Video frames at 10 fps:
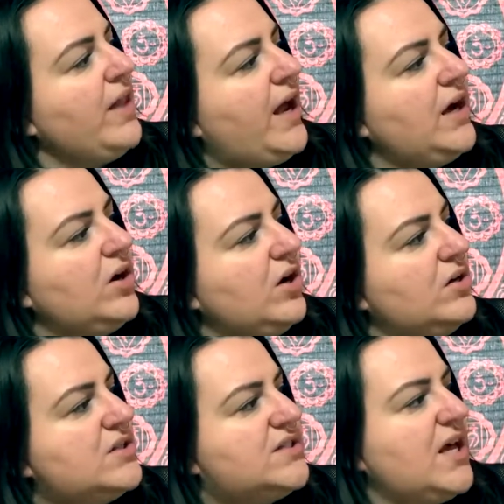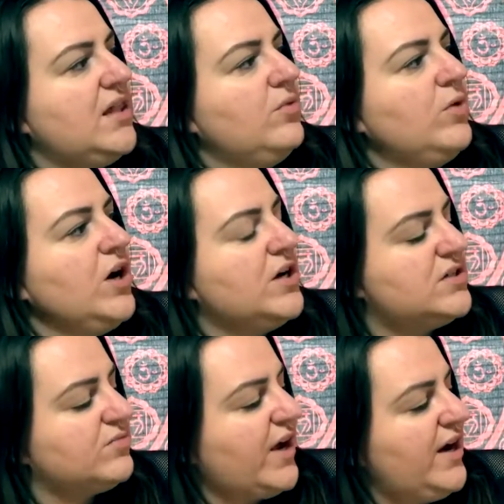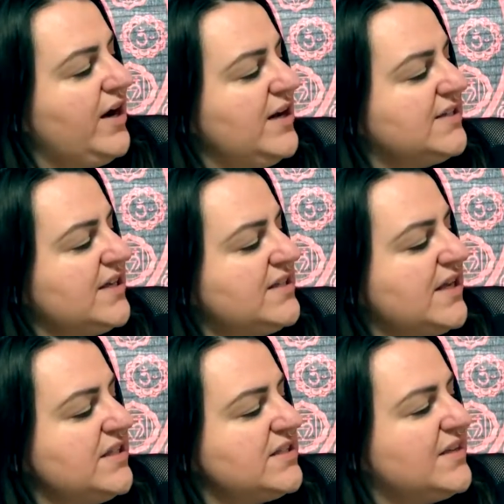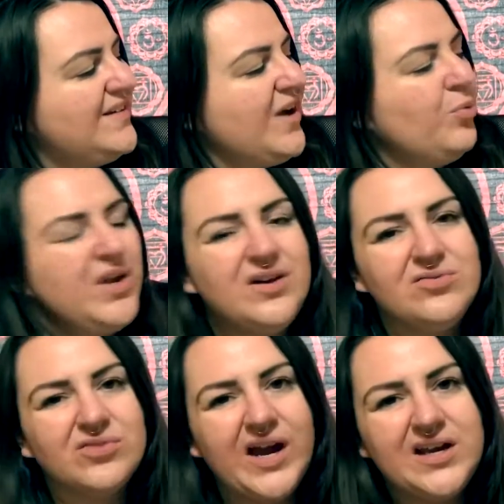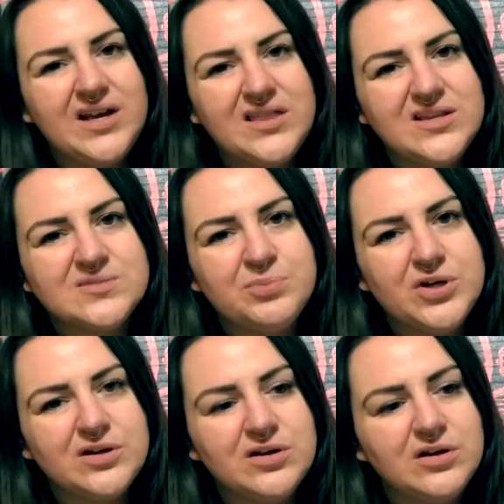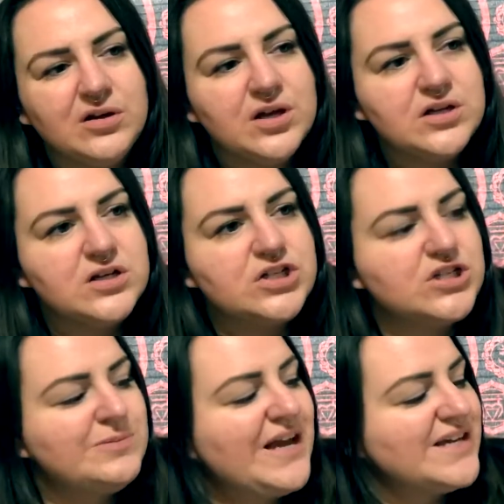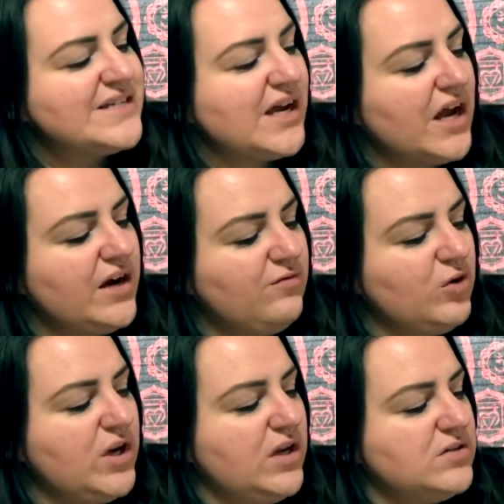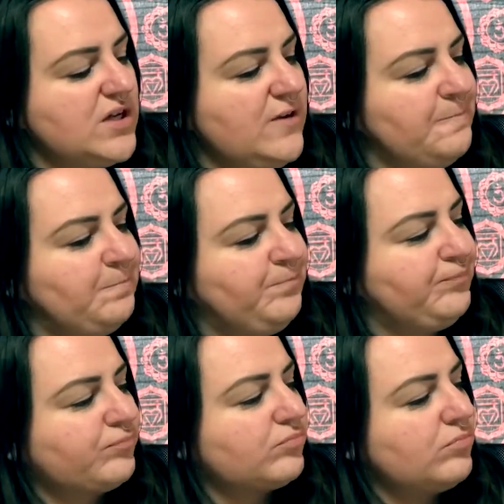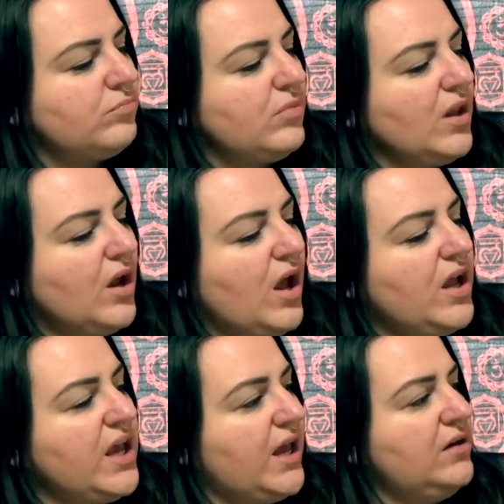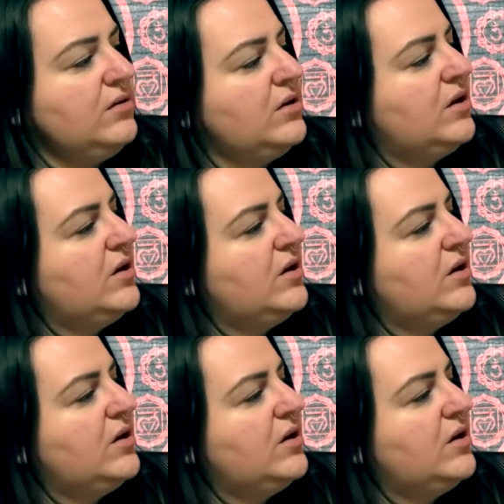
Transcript: like, say the words, write it in a sentence. Now we don't write in this book just because I kind of want to use it again